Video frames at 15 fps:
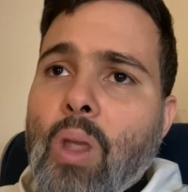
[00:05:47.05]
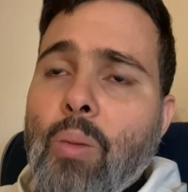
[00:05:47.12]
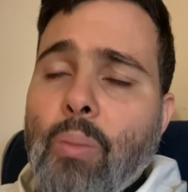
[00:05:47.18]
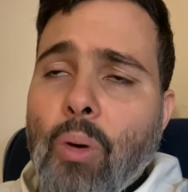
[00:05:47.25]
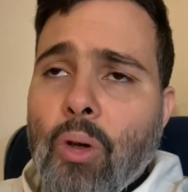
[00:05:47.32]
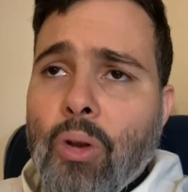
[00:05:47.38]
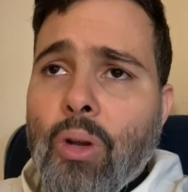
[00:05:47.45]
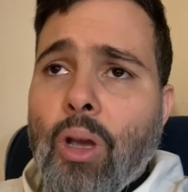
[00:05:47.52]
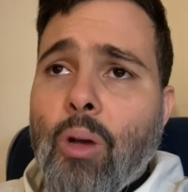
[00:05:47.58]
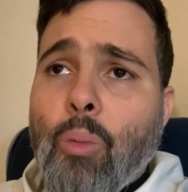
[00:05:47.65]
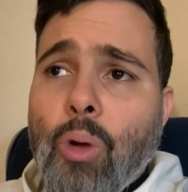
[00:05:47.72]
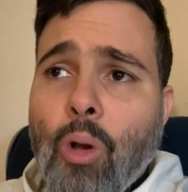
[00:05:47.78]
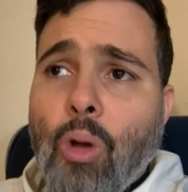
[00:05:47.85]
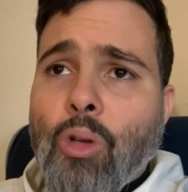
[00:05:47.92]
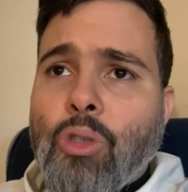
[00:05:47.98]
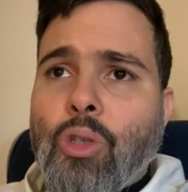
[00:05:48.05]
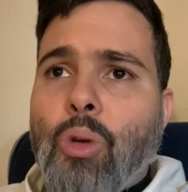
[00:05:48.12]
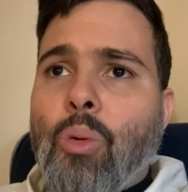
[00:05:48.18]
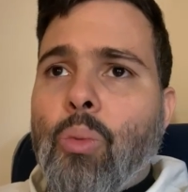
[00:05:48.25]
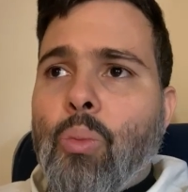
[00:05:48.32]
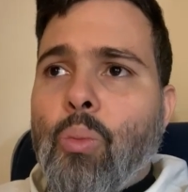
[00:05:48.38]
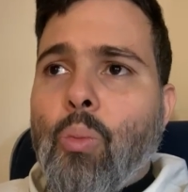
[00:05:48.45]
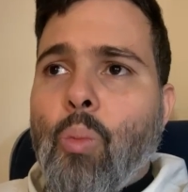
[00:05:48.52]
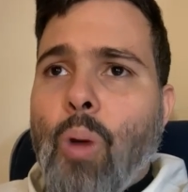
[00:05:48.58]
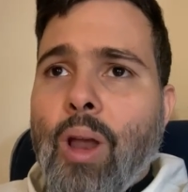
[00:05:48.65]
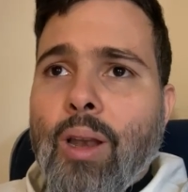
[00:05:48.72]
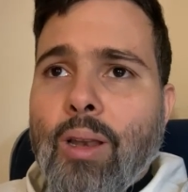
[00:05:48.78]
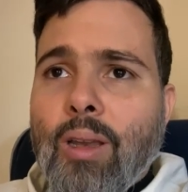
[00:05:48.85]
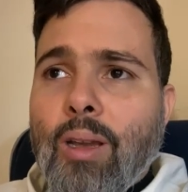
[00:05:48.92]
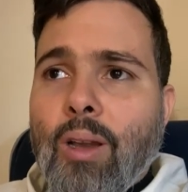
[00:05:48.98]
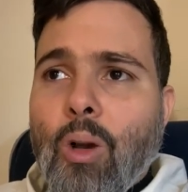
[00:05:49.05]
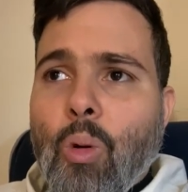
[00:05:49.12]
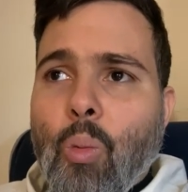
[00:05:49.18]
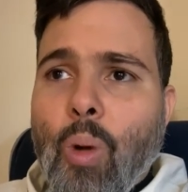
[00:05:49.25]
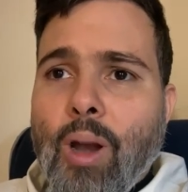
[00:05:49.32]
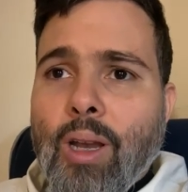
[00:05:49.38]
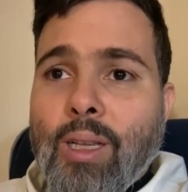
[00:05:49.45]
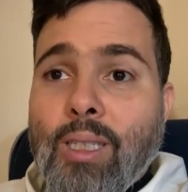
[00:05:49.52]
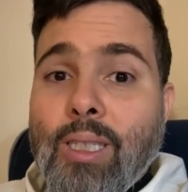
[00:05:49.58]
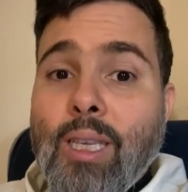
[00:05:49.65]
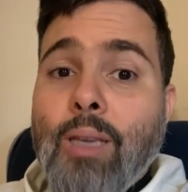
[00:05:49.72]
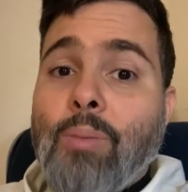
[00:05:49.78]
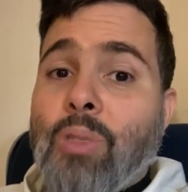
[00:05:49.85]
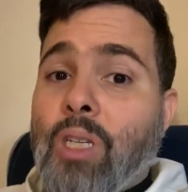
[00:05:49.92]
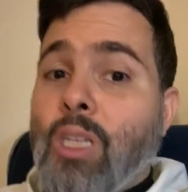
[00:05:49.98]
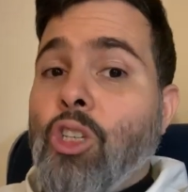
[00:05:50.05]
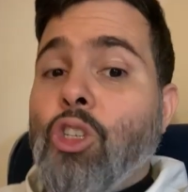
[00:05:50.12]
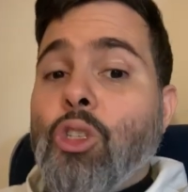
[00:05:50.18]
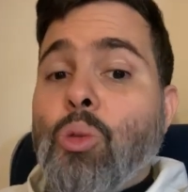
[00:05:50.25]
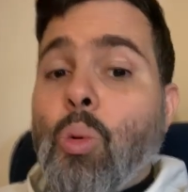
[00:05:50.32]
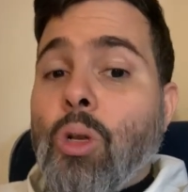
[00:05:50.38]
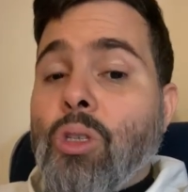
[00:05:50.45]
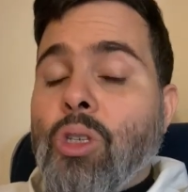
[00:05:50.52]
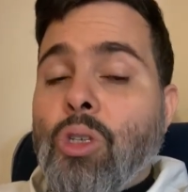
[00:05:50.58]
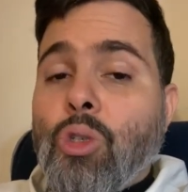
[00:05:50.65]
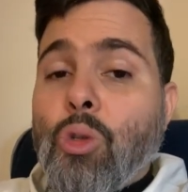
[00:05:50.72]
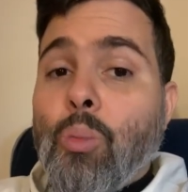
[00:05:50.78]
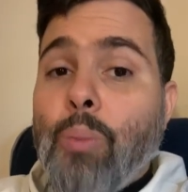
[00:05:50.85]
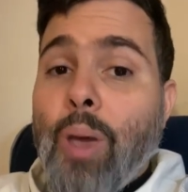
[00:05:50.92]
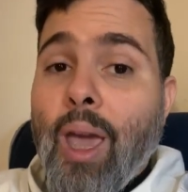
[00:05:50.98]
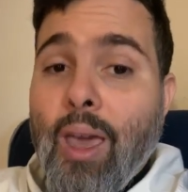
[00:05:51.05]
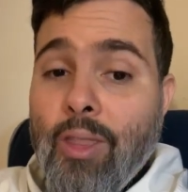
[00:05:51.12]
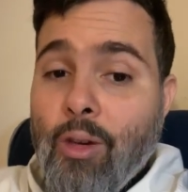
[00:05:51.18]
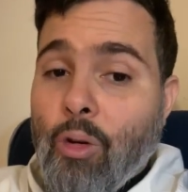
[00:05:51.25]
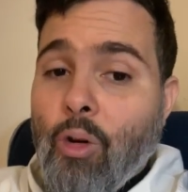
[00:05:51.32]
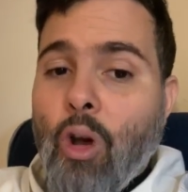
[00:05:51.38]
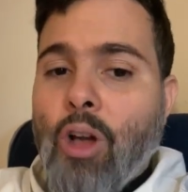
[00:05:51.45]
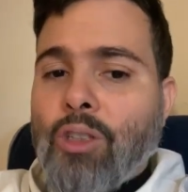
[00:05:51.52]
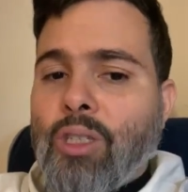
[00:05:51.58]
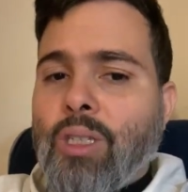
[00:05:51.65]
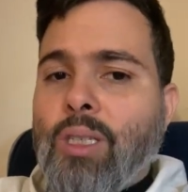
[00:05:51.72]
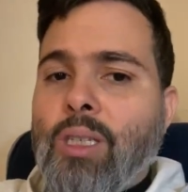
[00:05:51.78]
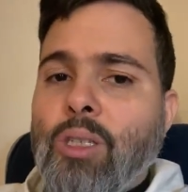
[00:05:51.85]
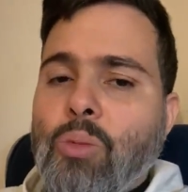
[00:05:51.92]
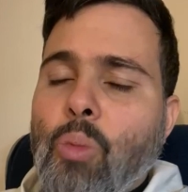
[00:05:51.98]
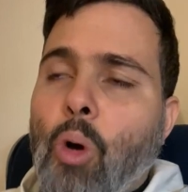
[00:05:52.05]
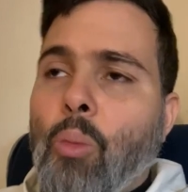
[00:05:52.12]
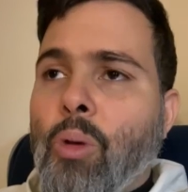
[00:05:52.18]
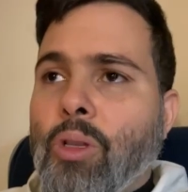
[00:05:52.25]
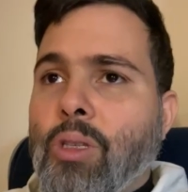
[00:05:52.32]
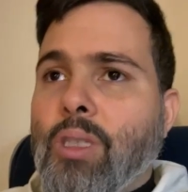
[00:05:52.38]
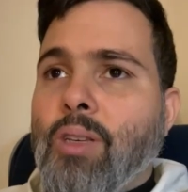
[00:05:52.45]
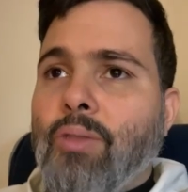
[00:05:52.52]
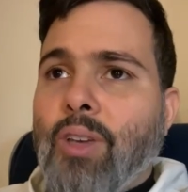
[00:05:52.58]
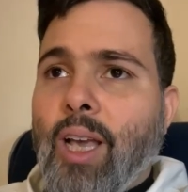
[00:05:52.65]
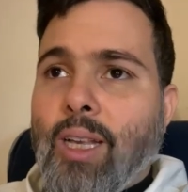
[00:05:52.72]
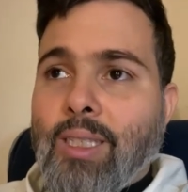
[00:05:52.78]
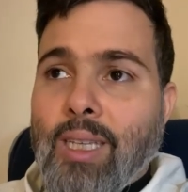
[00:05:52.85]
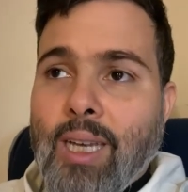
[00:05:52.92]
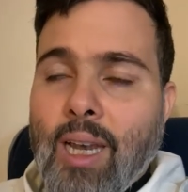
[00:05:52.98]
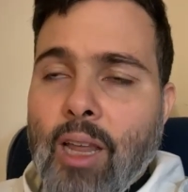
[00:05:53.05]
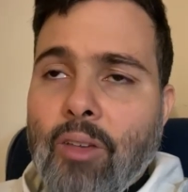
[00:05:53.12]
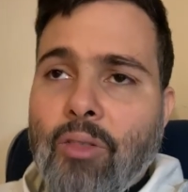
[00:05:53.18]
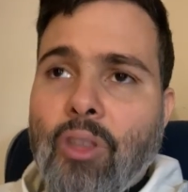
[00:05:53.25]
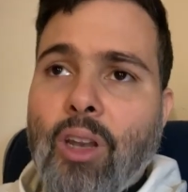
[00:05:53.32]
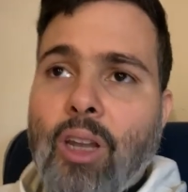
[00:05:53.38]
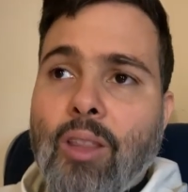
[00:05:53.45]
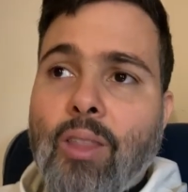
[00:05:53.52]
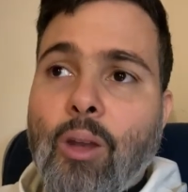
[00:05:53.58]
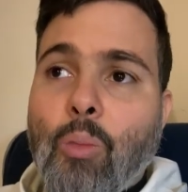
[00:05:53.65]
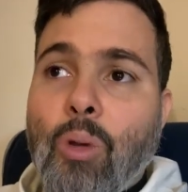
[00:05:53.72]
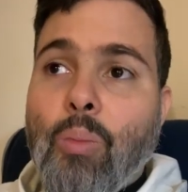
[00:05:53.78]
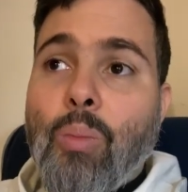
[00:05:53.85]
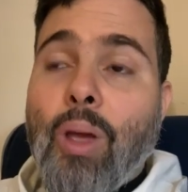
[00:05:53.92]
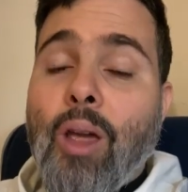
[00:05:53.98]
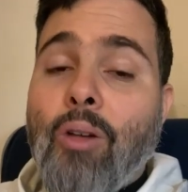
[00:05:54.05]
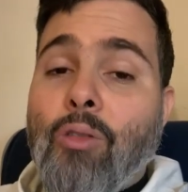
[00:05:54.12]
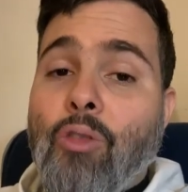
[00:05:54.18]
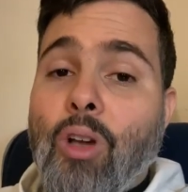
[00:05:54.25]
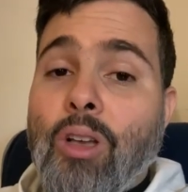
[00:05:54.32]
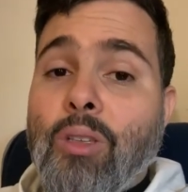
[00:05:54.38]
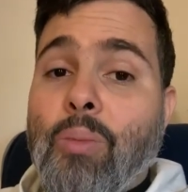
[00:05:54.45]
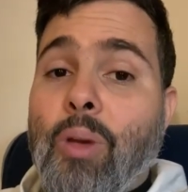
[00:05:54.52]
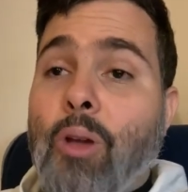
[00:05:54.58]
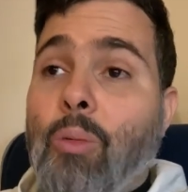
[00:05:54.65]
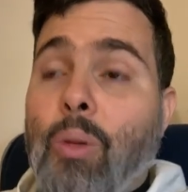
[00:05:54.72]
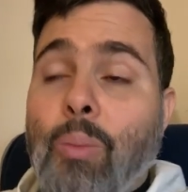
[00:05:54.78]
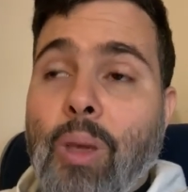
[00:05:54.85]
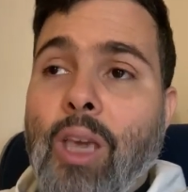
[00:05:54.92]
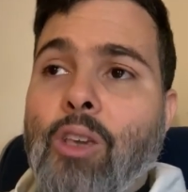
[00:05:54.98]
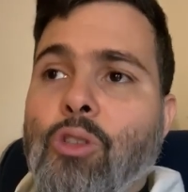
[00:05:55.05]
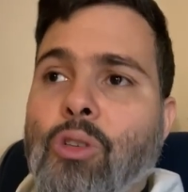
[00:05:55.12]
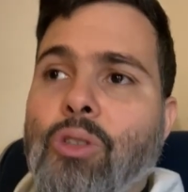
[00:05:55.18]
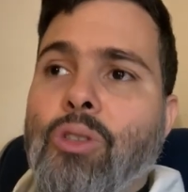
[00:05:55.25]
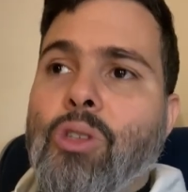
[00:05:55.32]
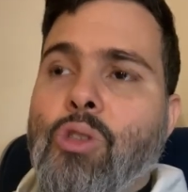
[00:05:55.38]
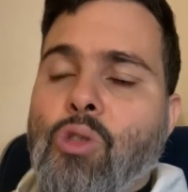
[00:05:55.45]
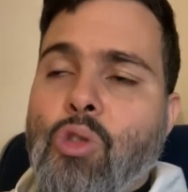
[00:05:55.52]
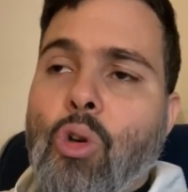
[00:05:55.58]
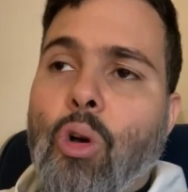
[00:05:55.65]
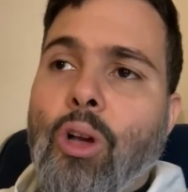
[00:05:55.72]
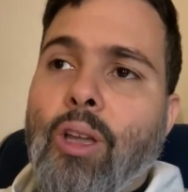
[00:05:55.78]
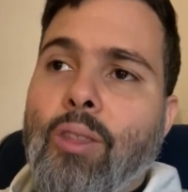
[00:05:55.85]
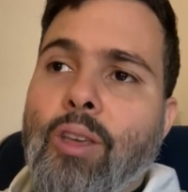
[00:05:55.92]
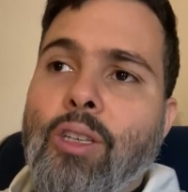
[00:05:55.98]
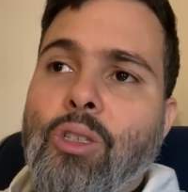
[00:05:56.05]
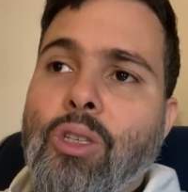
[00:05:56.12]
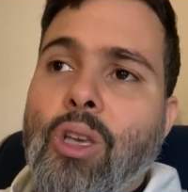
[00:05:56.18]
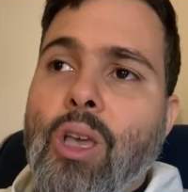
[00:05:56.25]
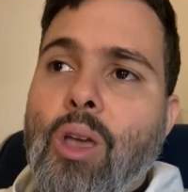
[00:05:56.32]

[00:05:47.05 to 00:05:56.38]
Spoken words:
But we also, when it seems that he just wants us to bear the cross in these moments, if he hasn't lifted it, then we try to bear it with patience and joy, and this